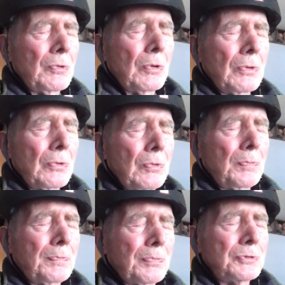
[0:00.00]
who
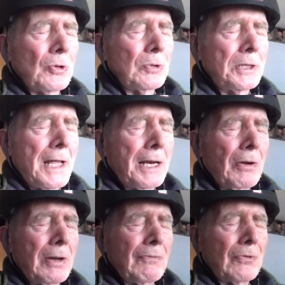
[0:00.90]
patrolled in that area